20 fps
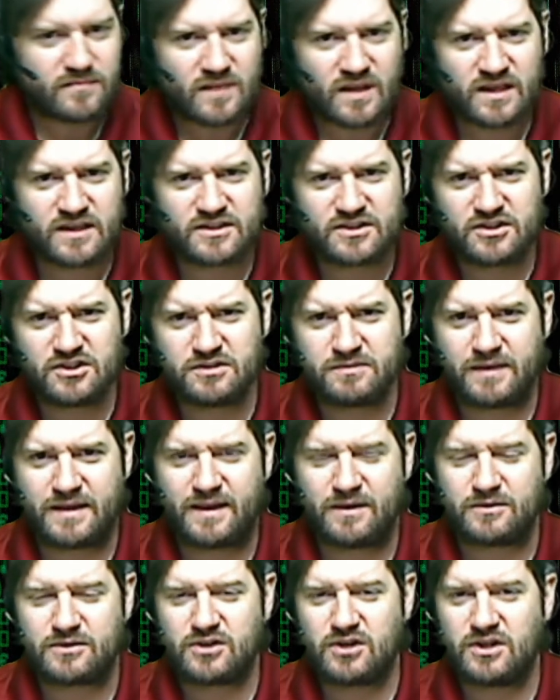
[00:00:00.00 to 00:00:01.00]
excuse me,
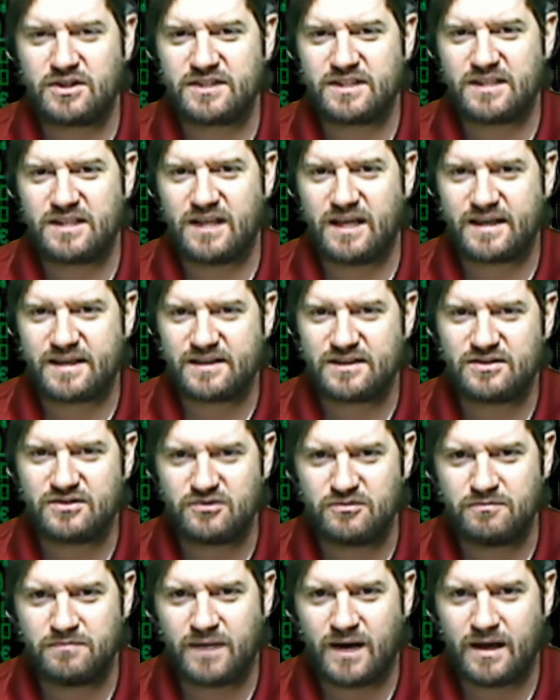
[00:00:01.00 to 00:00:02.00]
that was causing a lot of the
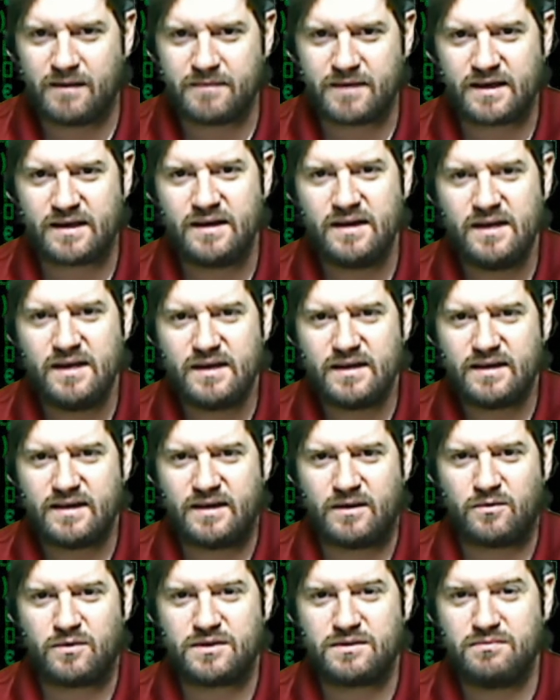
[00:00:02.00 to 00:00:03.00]
Zoom bombing.
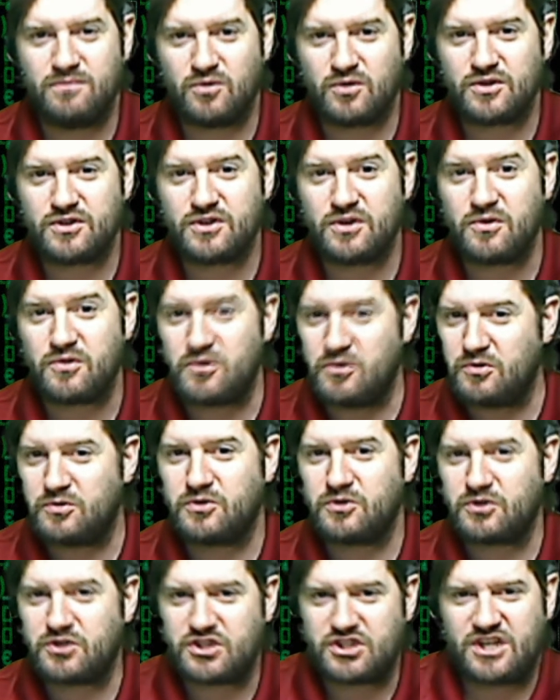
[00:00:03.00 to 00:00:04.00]
It was more so
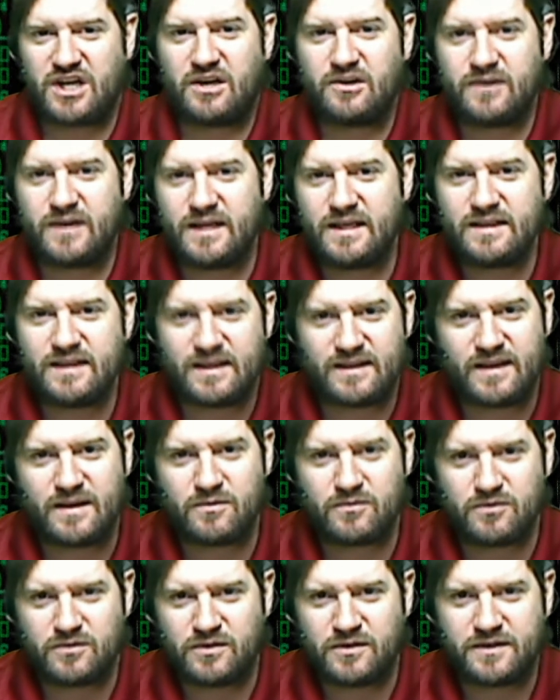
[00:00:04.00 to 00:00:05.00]
user sharing that they
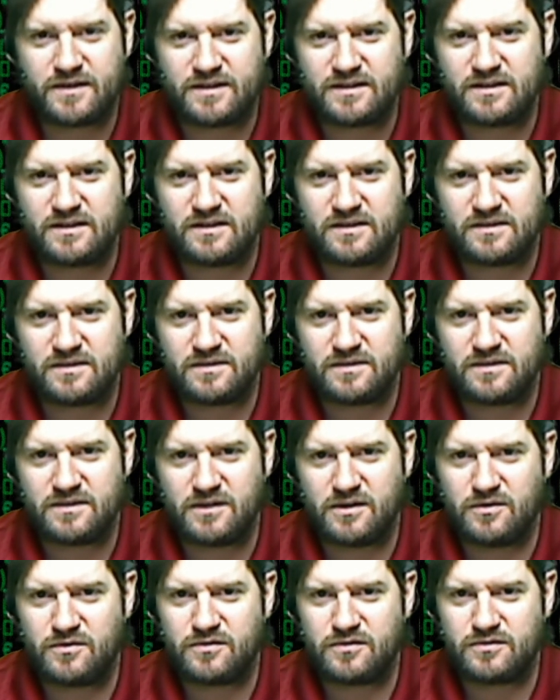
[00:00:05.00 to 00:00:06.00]
were on a, you
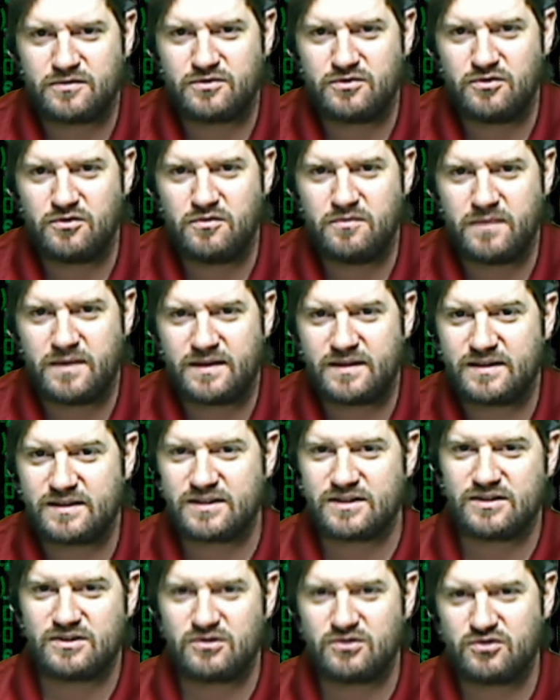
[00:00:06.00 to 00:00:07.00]
know, their Zoom and this
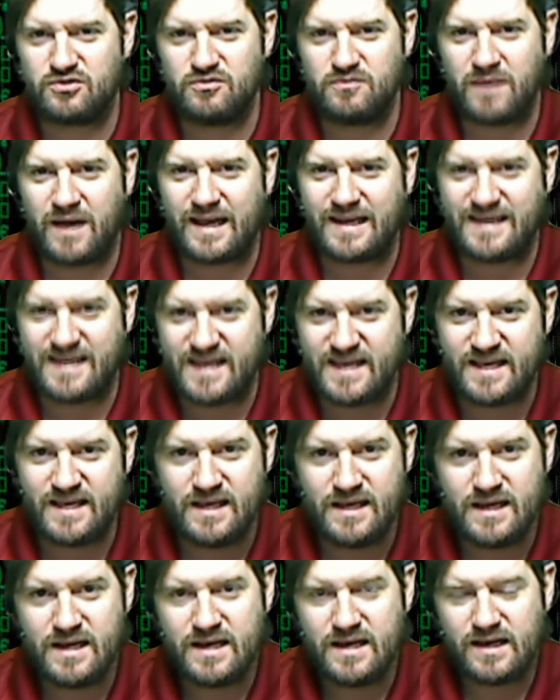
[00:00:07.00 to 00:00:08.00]
is their Zoom I D.
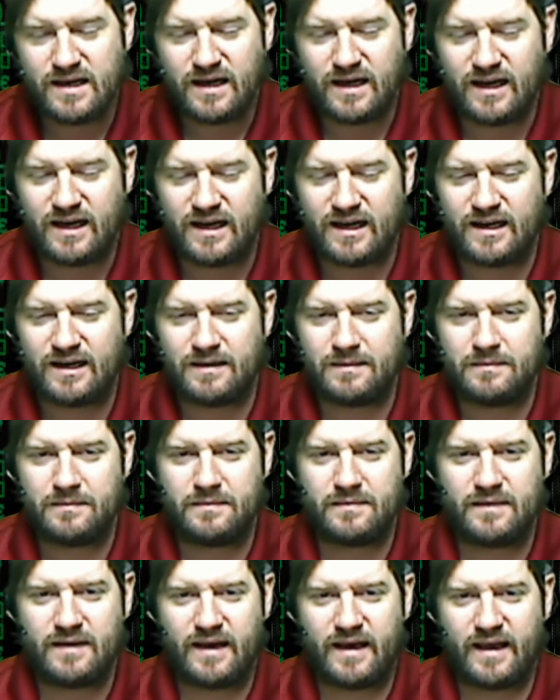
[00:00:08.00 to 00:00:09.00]
Um,
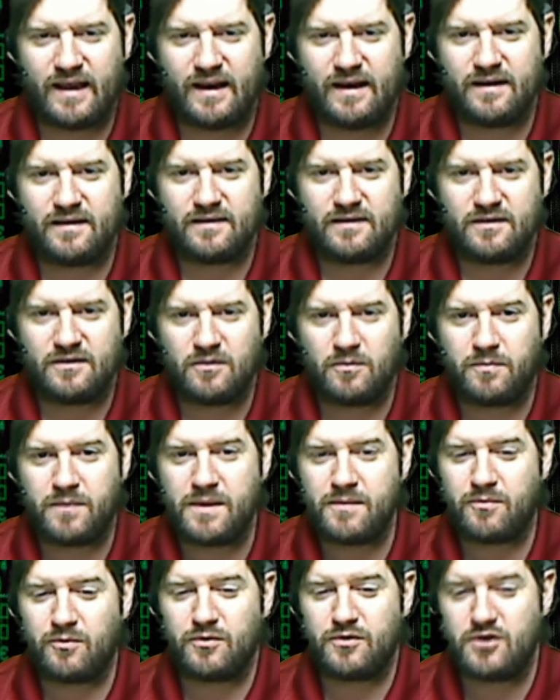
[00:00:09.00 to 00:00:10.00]
and, you know,
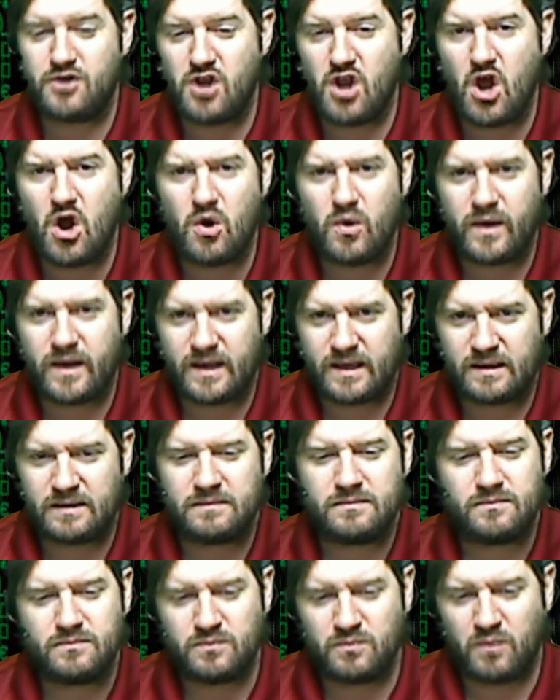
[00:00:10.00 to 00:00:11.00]
people knowing
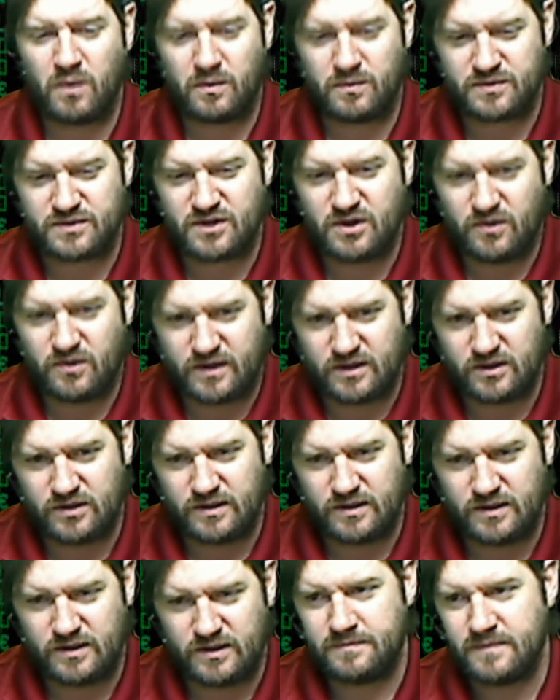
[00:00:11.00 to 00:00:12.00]
what was going
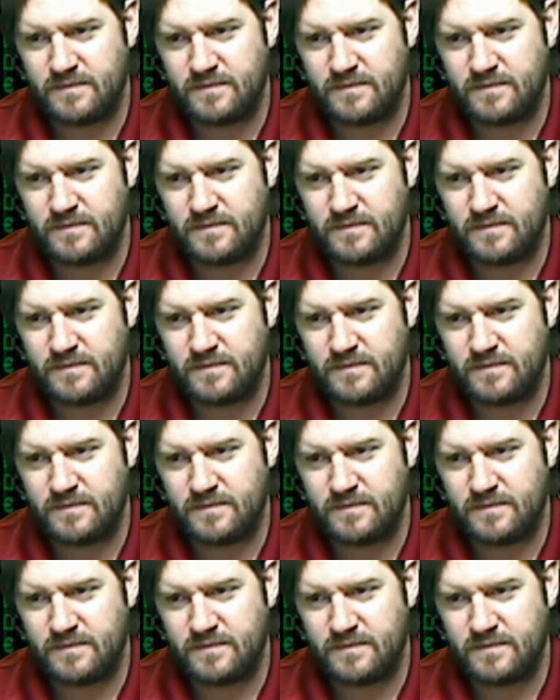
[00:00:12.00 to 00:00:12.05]
on.